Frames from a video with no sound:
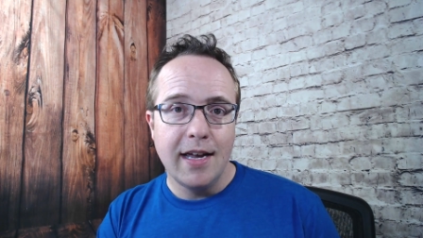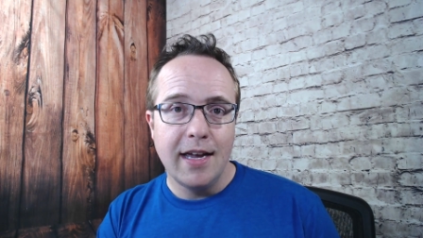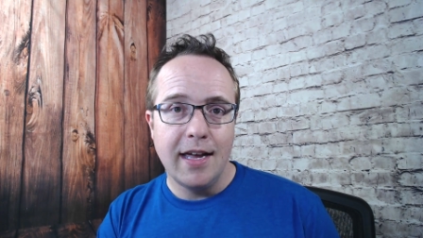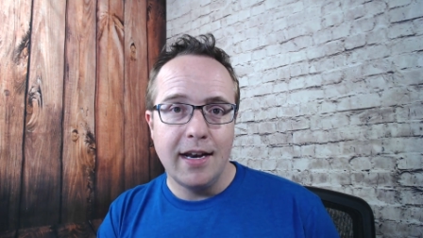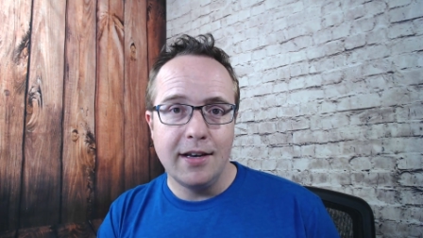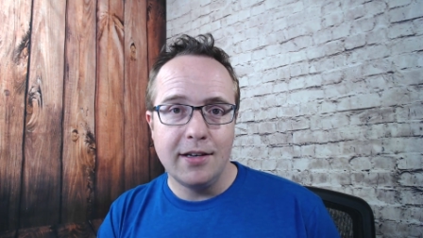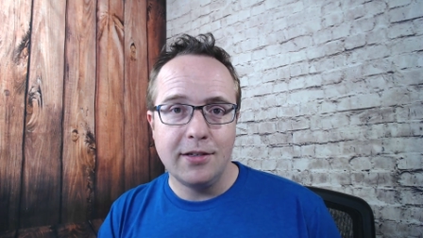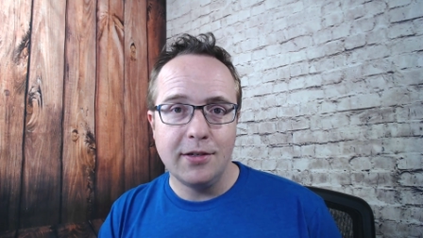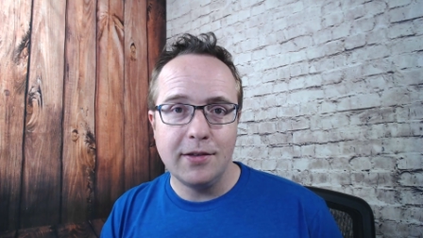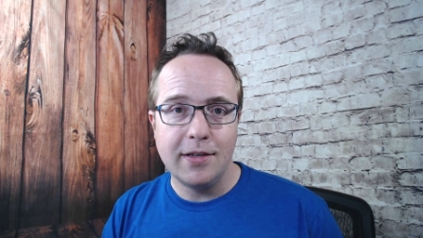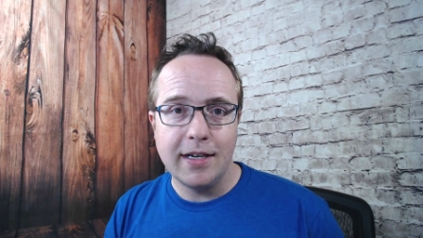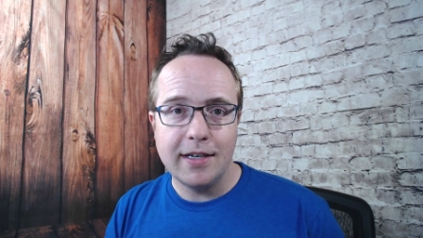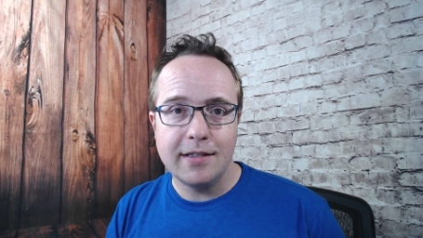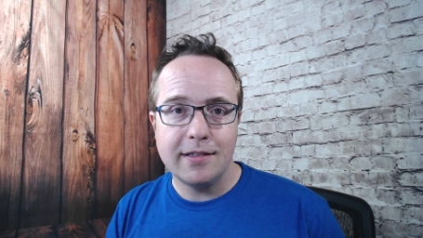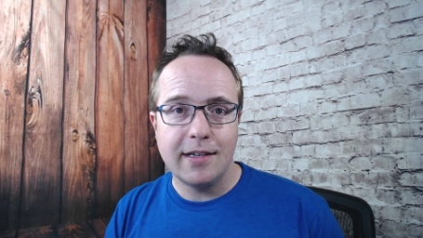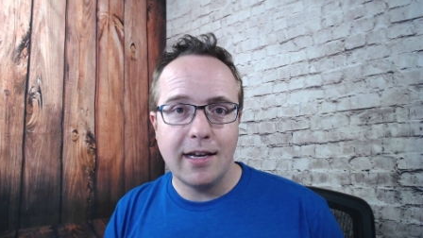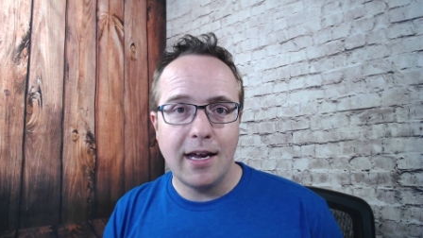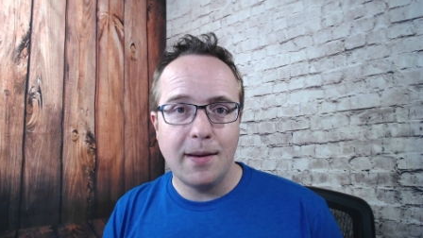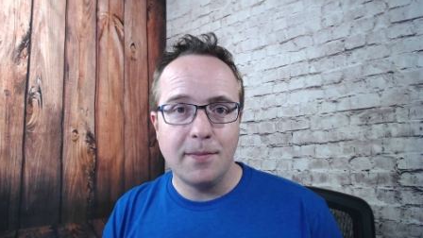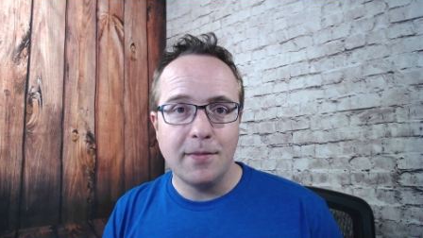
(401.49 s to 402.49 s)
And until next
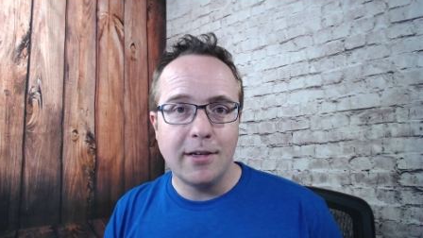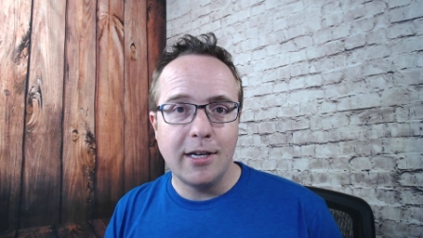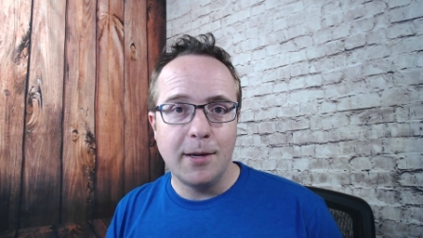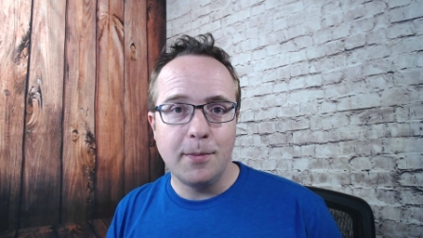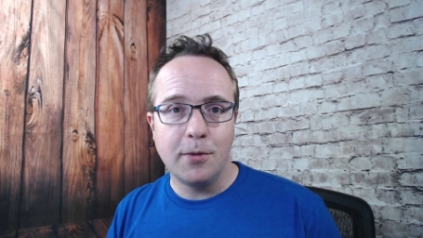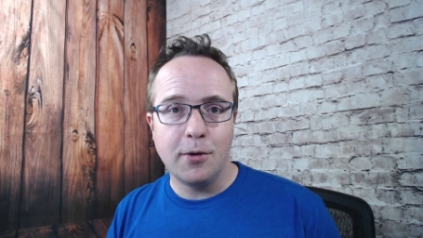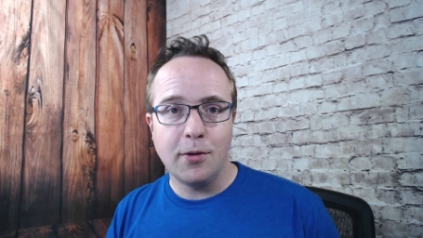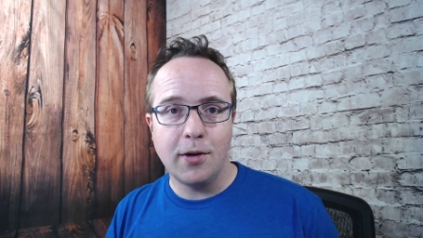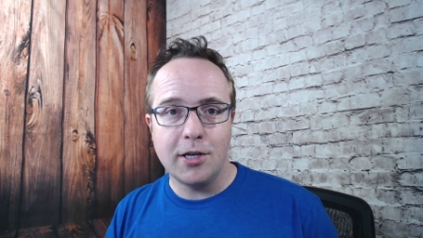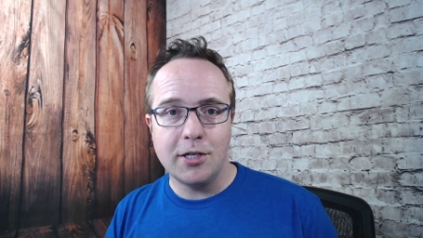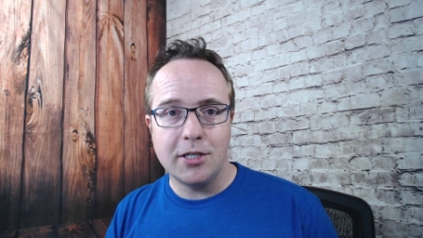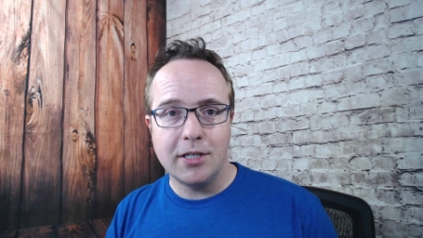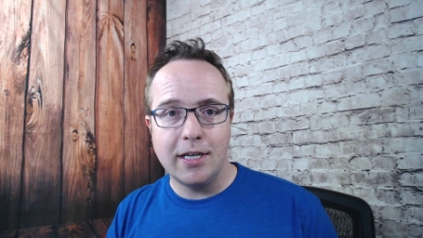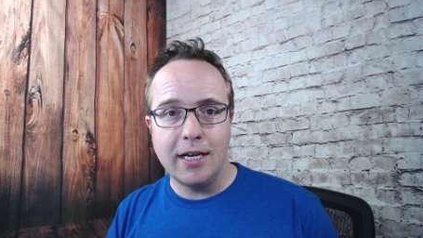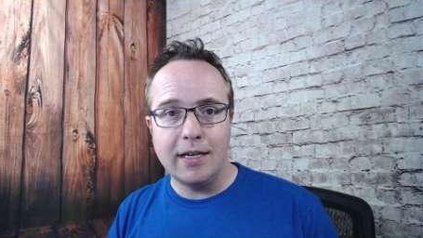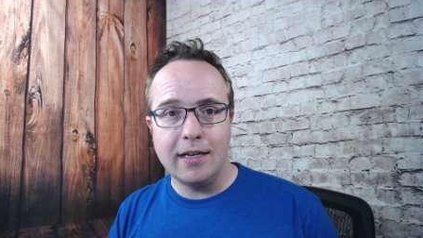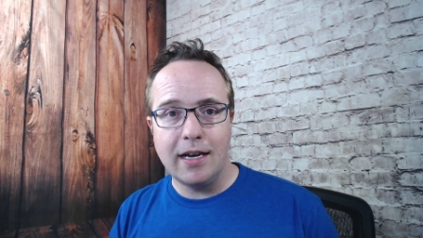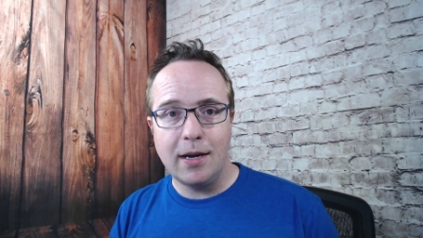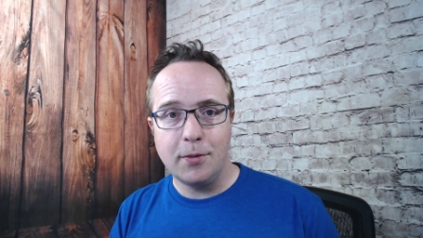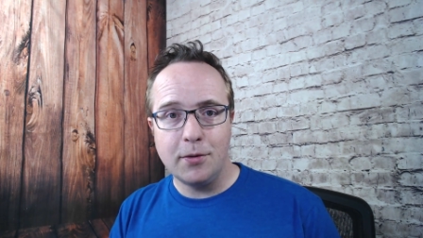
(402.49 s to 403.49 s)
time, keep crushing
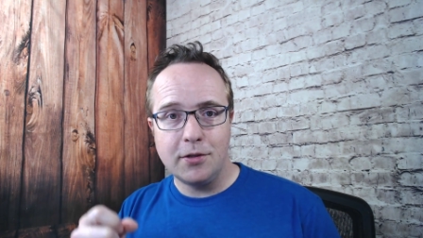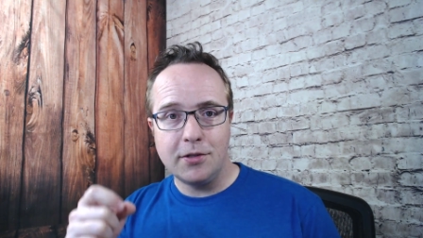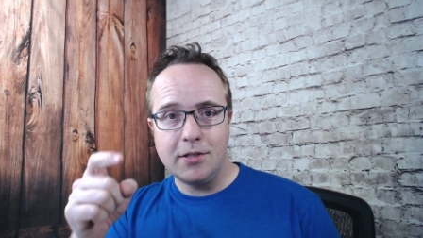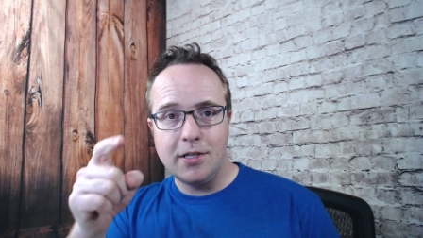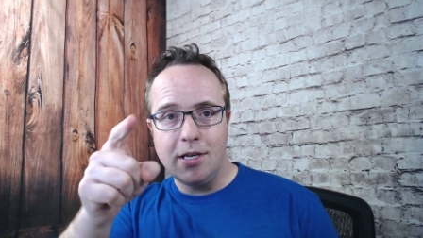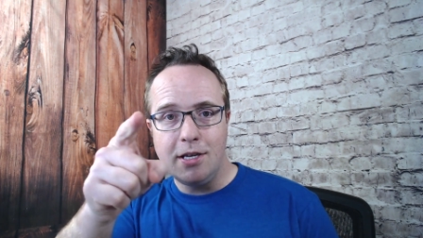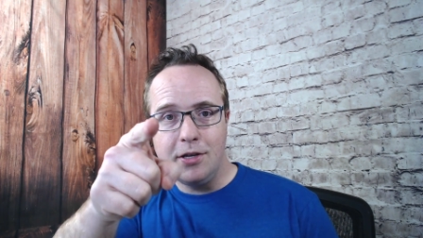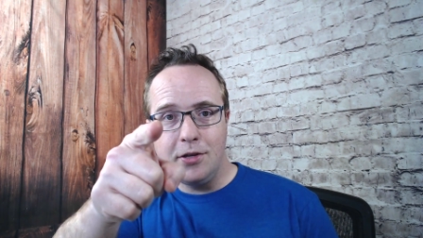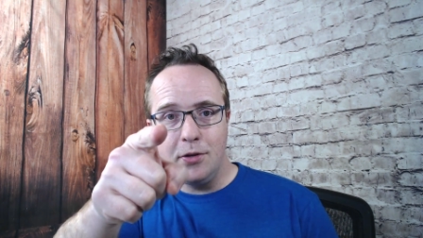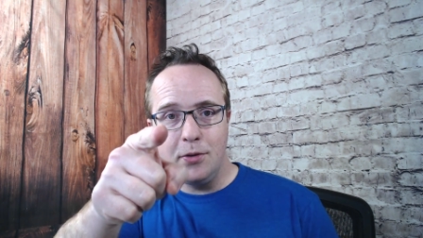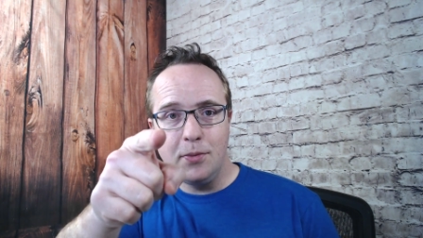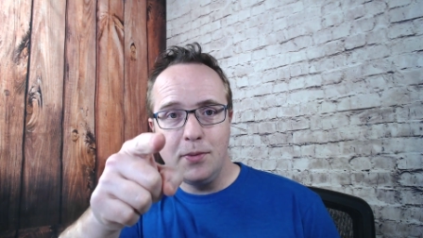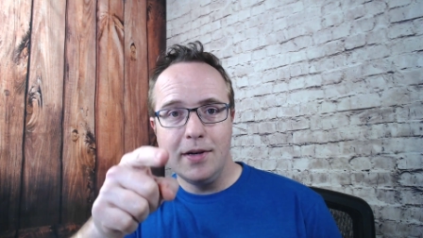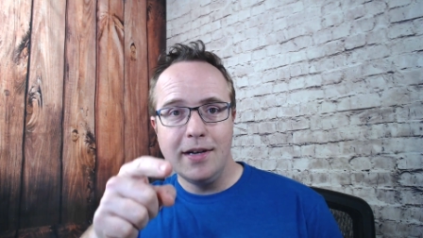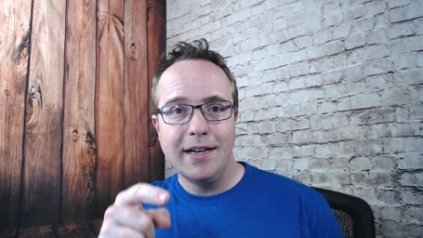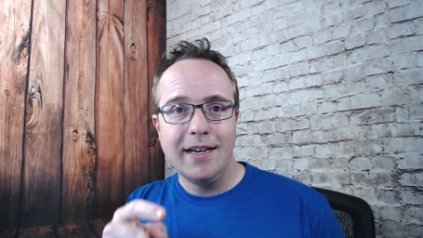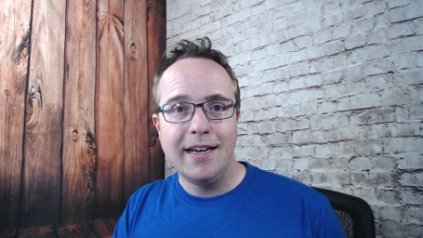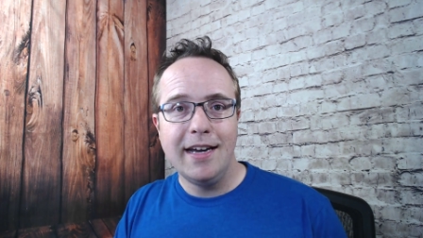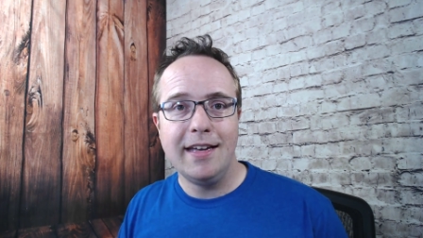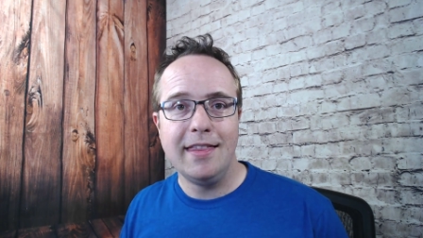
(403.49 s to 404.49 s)
it, and I will see you
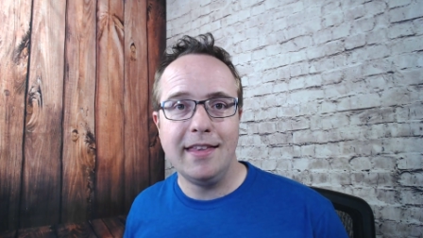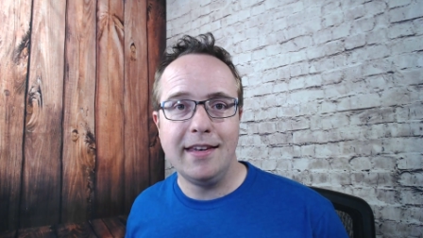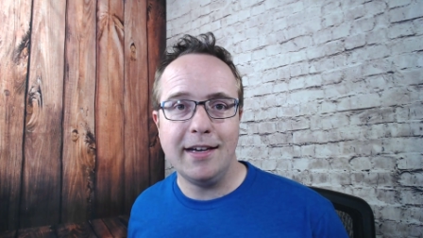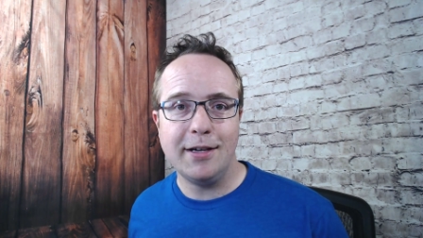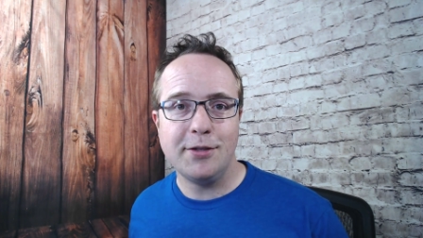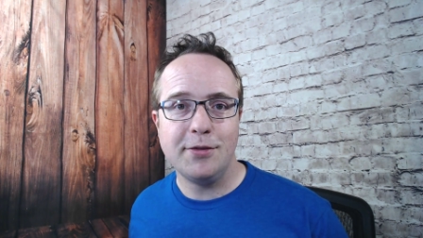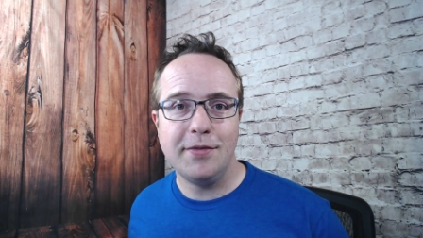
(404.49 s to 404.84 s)
in the next